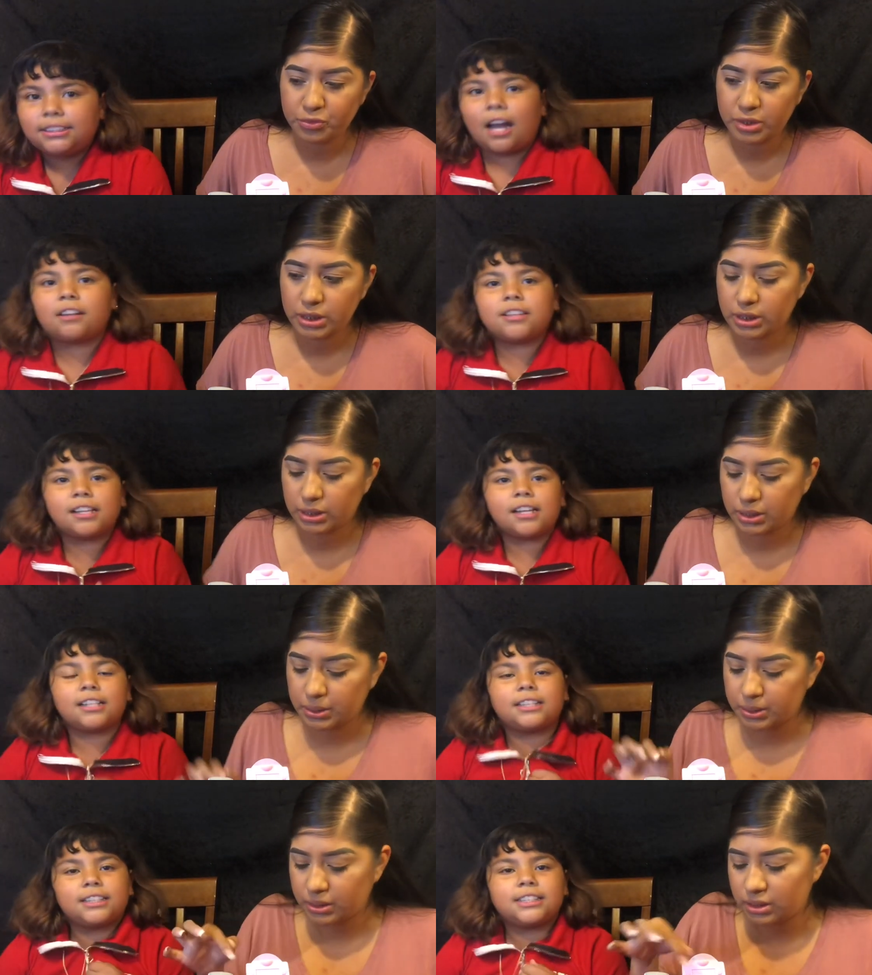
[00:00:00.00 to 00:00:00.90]
Speaker 1: I
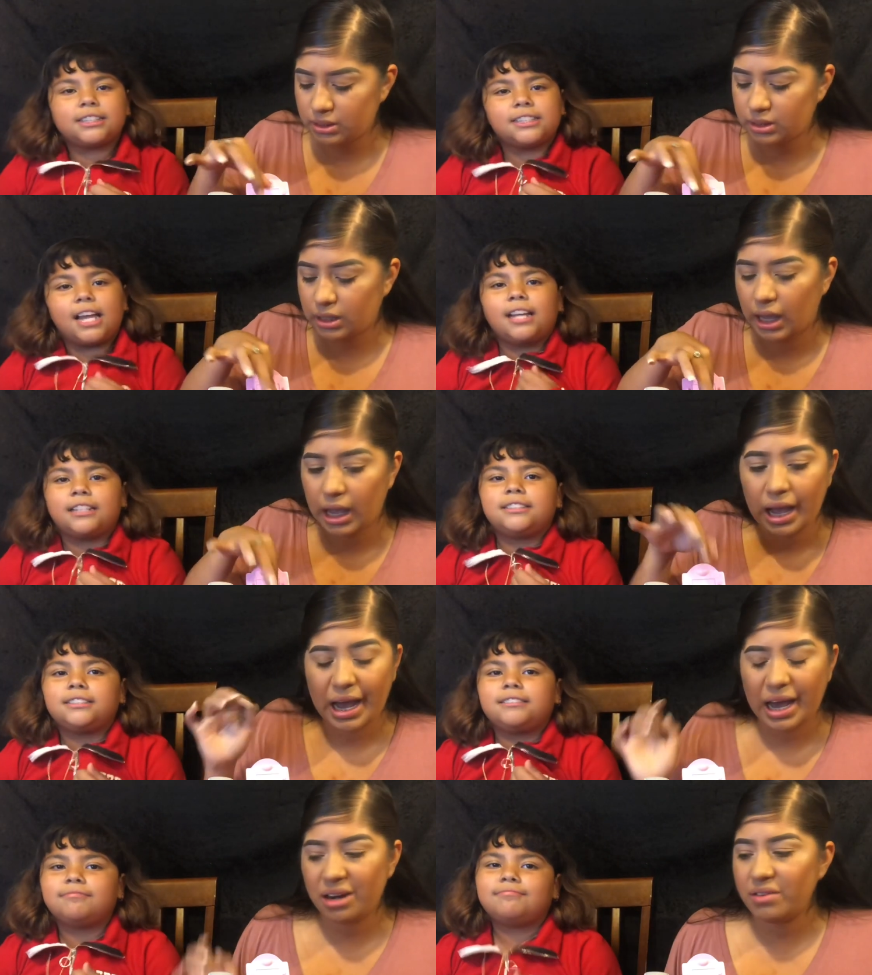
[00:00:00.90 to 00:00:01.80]
think this is next.
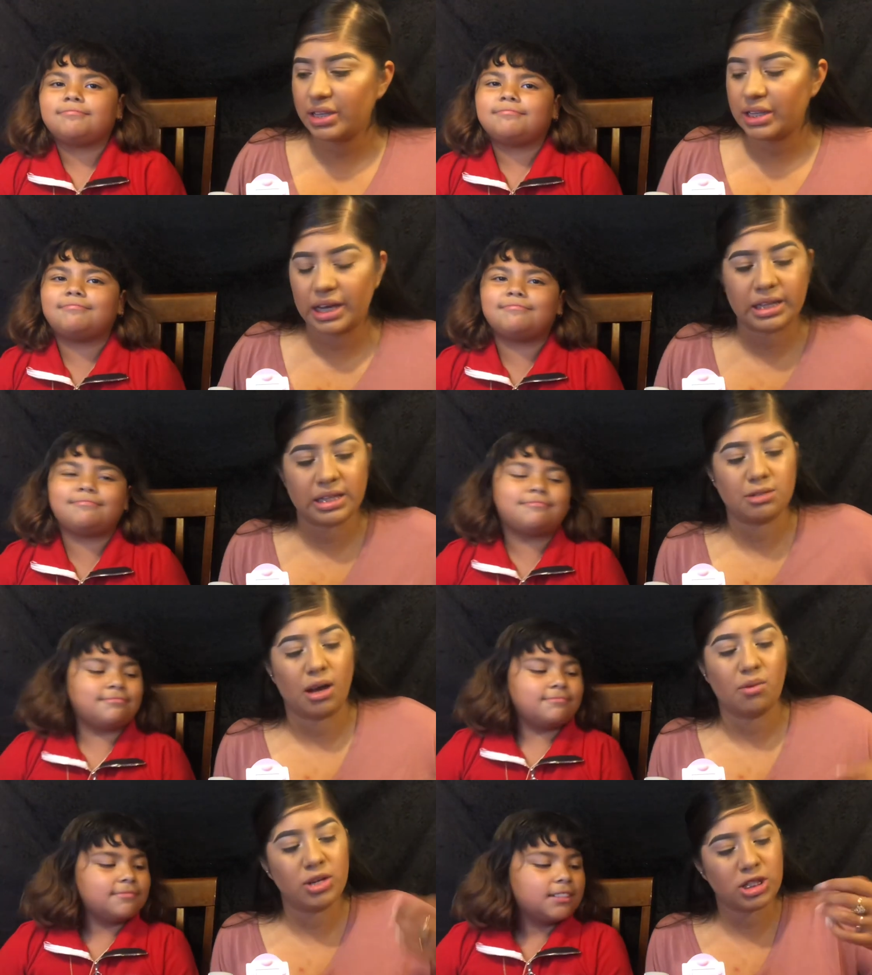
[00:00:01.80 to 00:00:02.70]
I don't really like
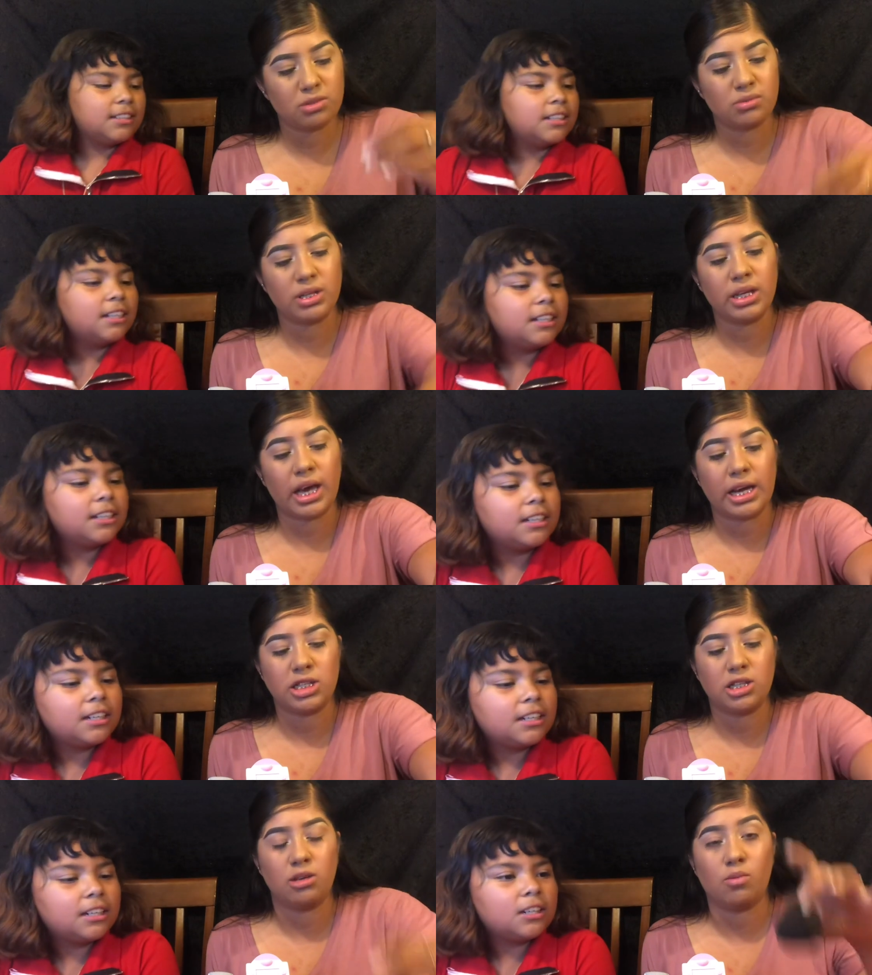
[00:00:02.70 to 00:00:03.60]
this. I wish it really
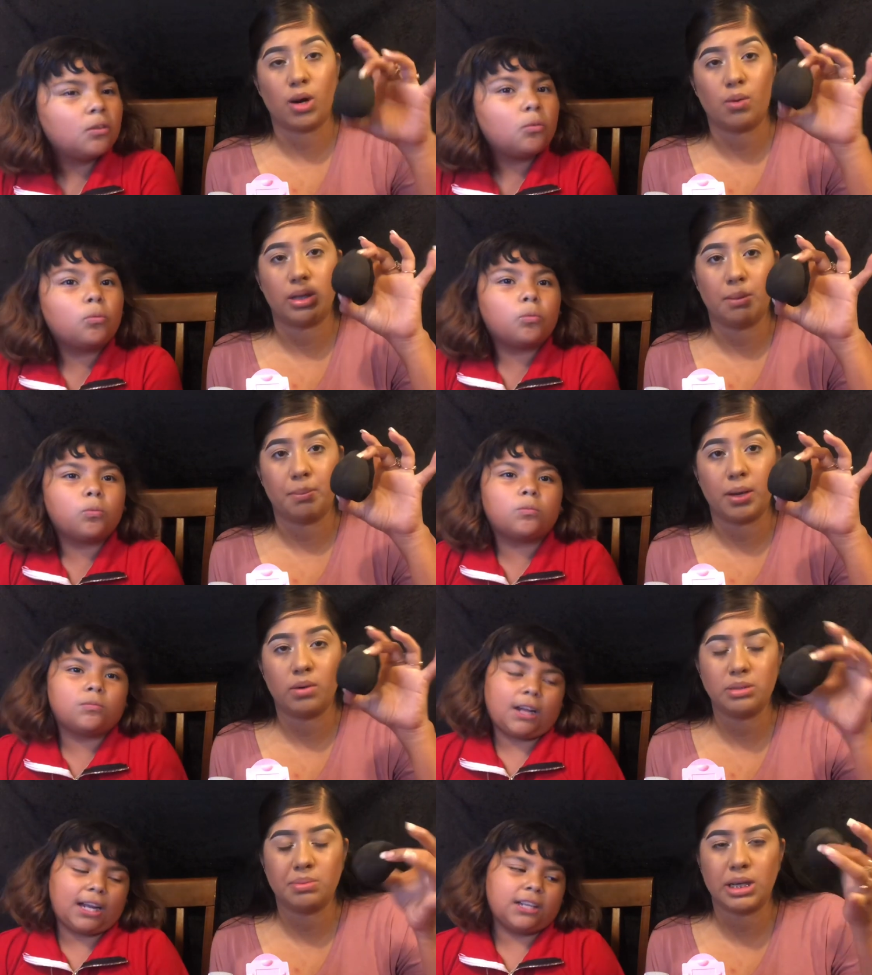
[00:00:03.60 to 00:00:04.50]
actually worked with the
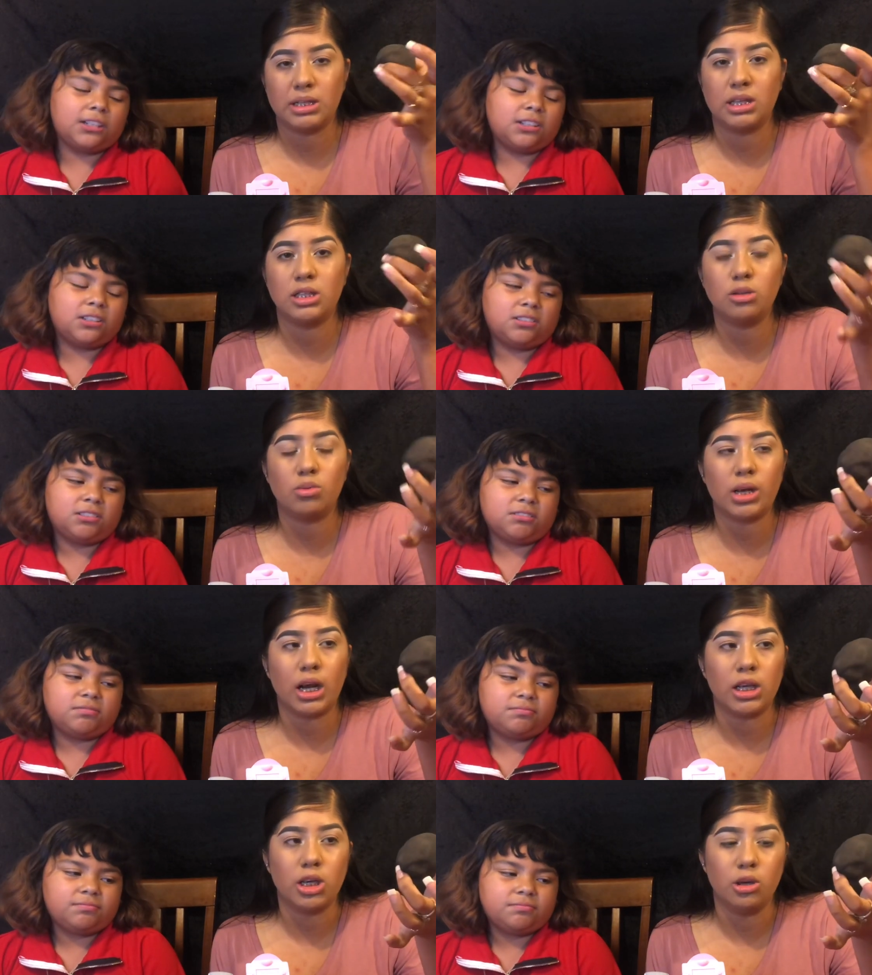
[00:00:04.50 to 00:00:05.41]
big ones because this is
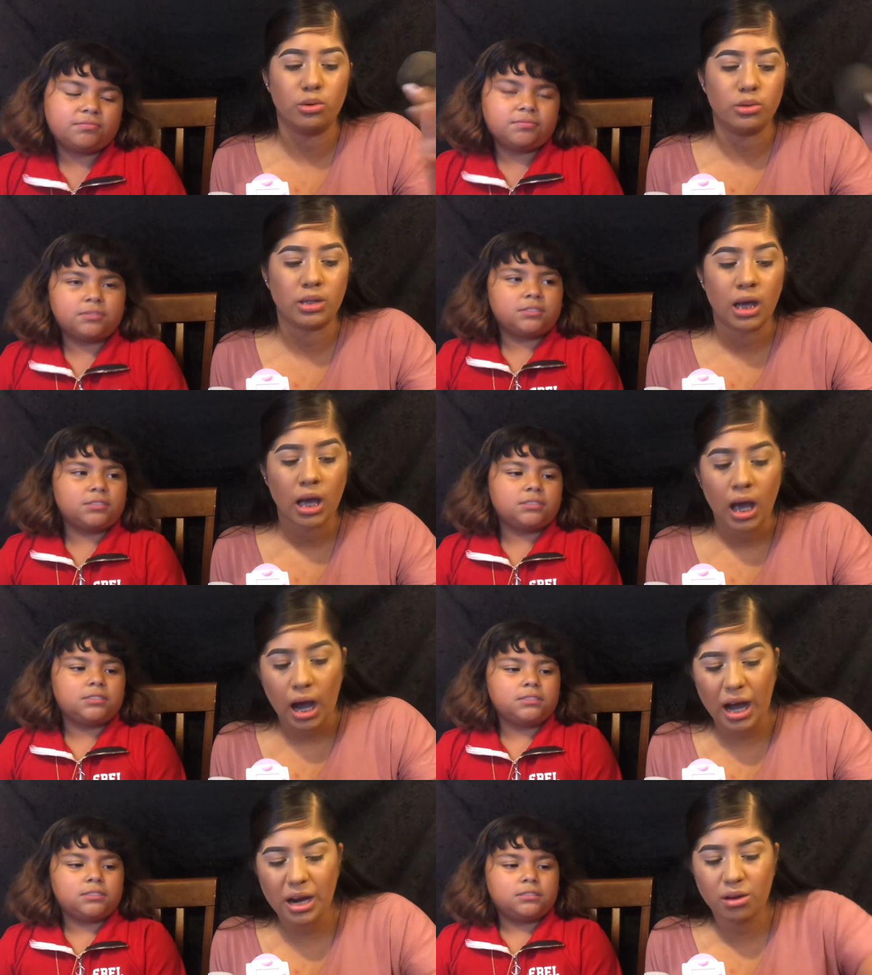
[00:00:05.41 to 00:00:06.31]
what I use.
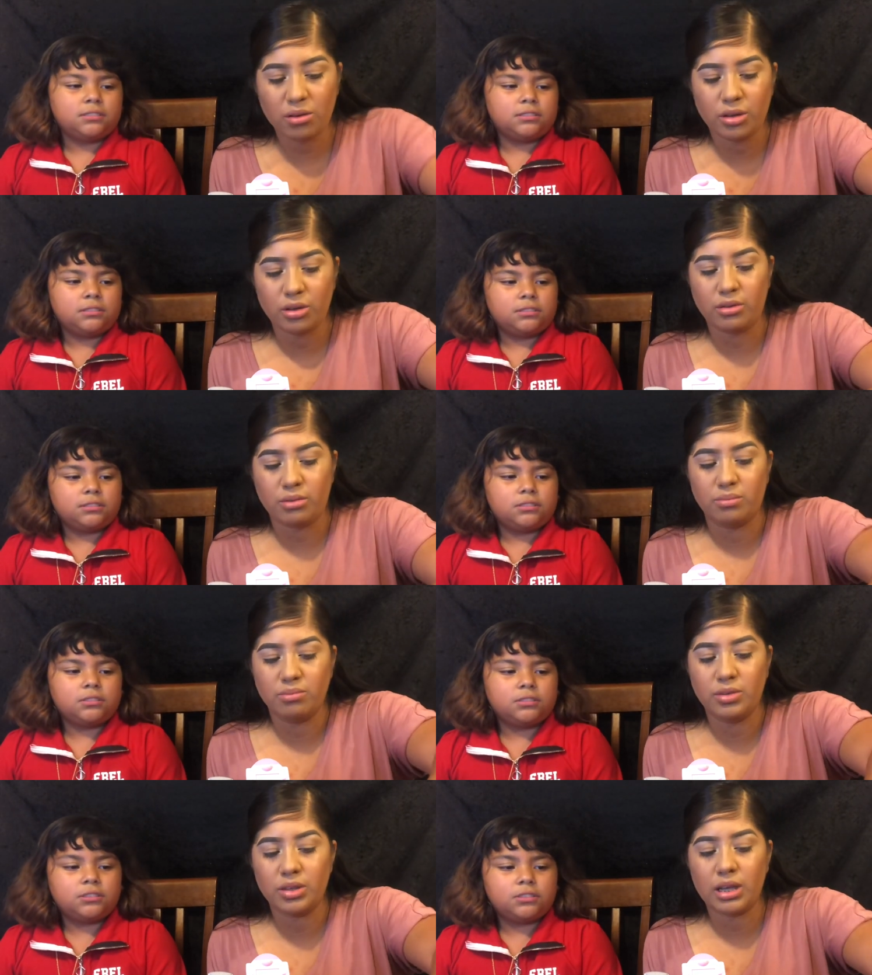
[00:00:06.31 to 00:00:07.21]
I don't.
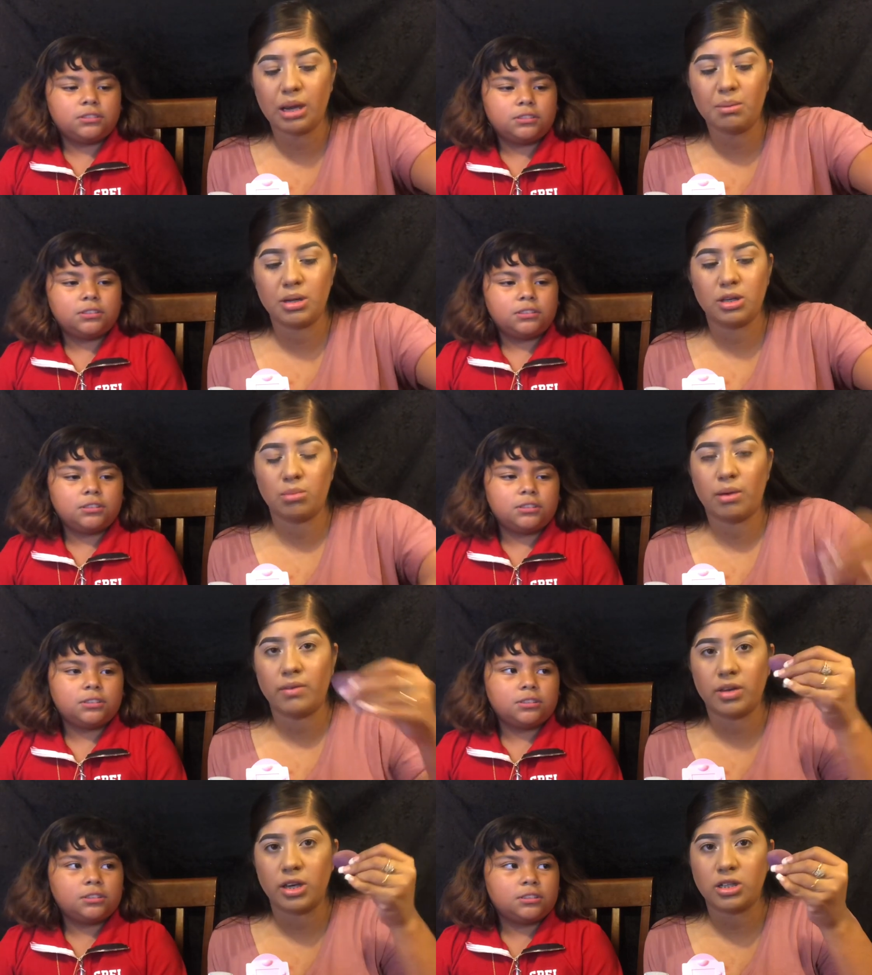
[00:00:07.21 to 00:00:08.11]
Do you think I'm gonna do
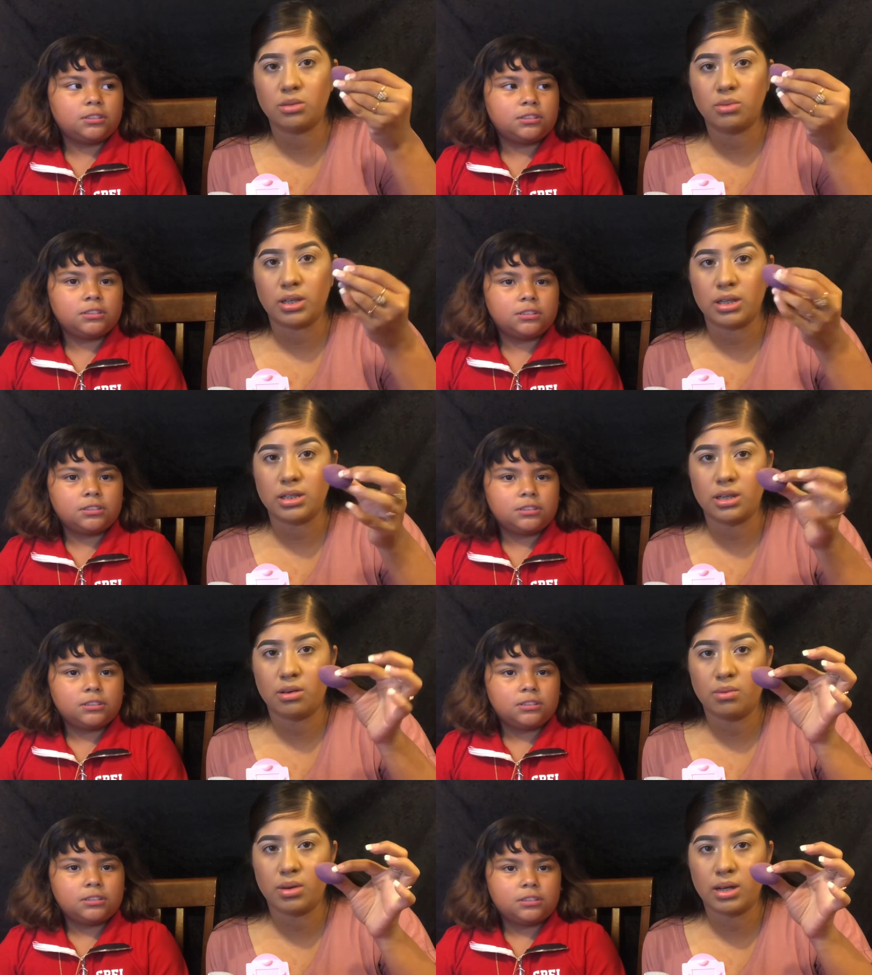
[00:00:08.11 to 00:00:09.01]
my foundation with this
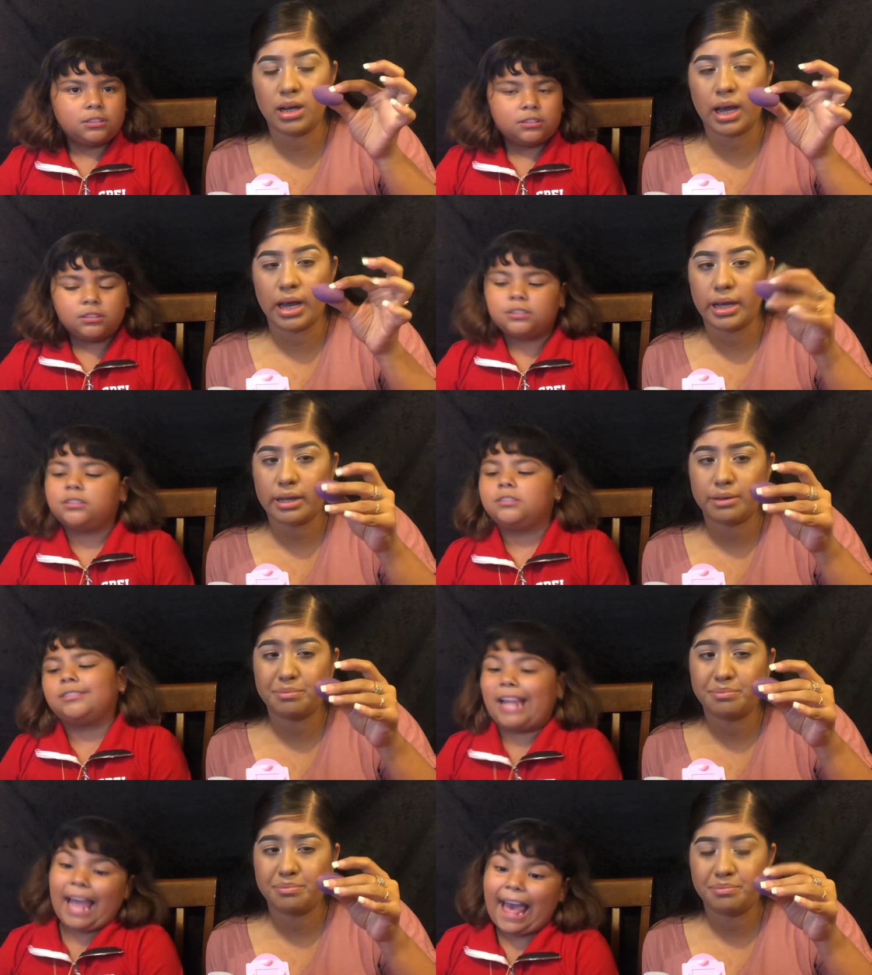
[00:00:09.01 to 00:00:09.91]
little one? Like.
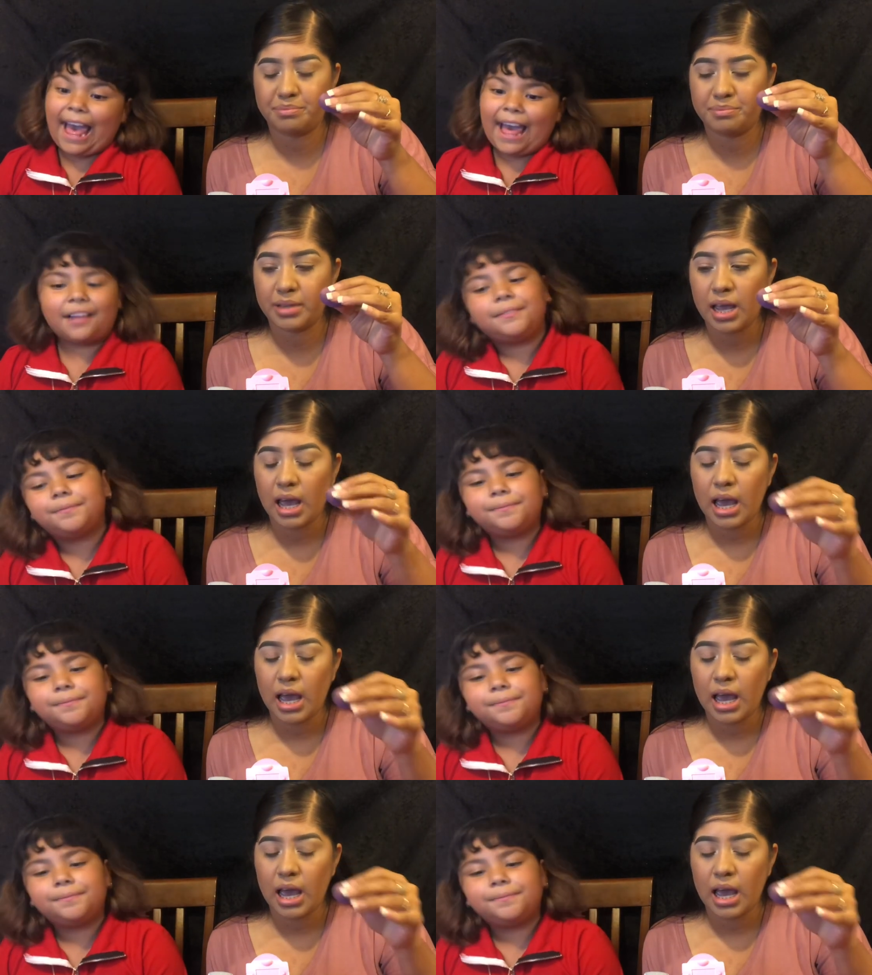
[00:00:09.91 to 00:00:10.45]
Nah.